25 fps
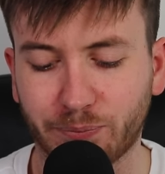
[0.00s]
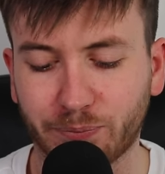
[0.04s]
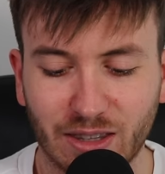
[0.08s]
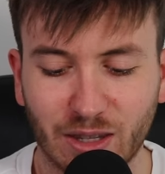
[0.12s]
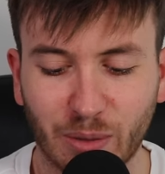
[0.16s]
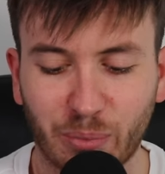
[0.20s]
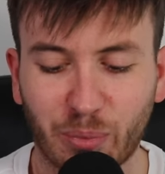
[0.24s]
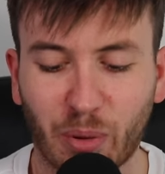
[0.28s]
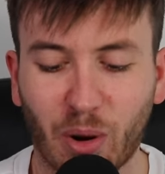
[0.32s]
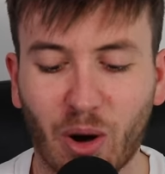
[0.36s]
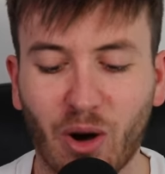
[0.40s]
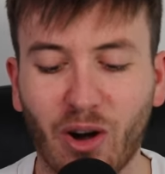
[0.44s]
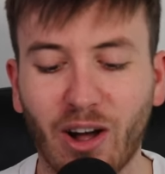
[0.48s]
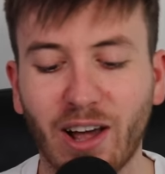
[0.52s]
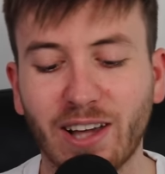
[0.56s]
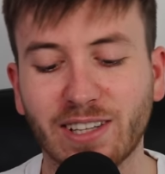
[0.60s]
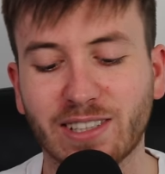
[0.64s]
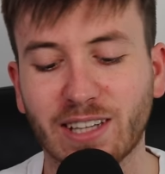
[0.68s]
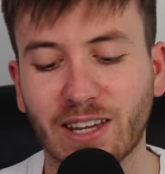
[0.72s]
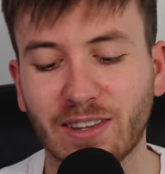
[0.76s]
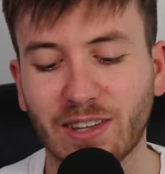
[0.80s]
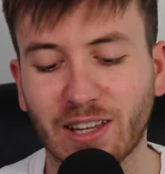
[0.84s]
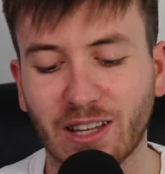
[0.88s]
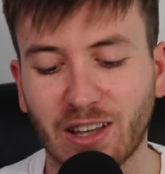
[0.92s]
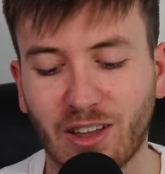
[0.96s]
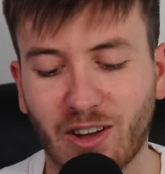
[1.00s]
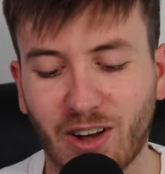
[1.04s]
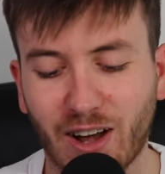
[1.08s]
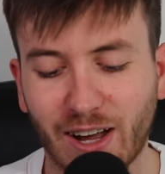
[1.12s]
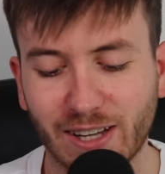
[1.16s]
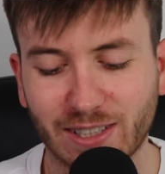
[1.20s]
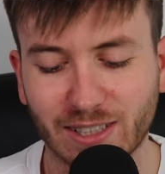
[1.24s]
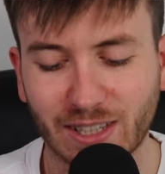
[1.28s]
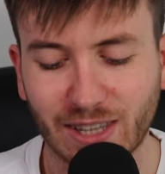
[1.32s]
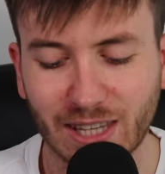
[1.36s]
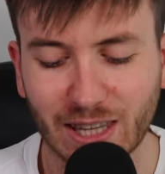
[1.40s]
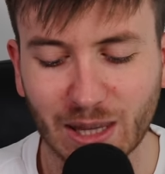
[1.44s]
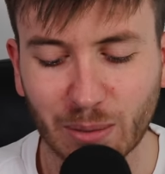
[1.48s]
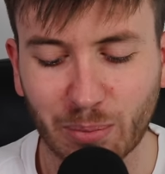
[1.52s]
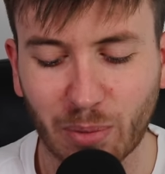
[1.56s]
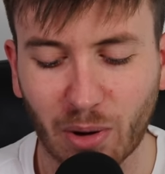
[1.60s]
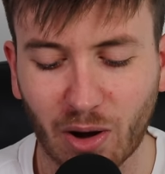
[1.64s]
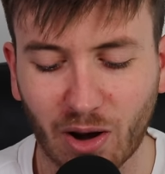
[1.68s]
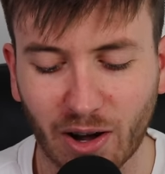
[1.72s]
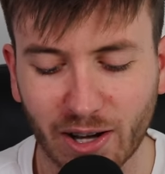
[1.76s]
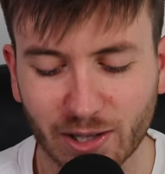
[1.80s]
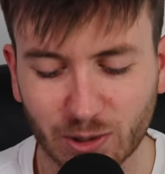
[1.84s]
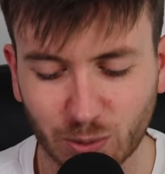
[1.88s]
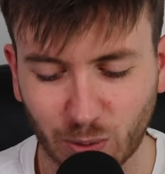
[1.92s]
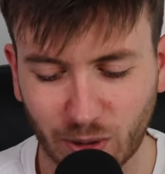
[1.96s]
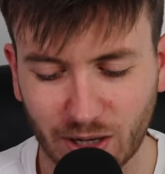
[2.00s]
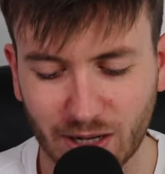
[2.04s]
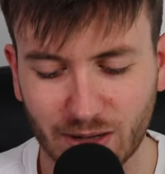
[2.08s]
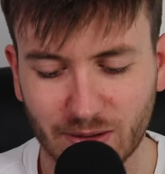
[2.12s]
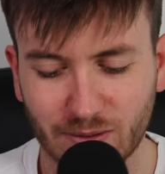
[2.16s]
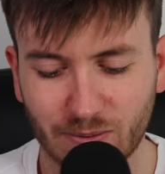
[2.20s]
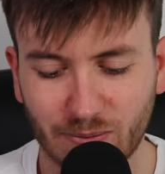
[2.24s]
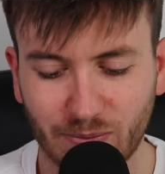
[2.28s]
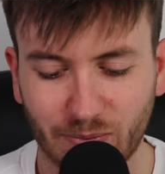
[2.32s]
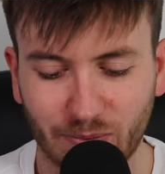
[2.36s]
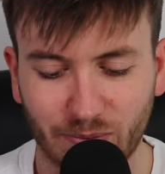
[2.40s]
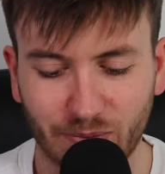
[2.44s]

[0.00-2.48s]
The Pies and the Lions. I think the Pies win.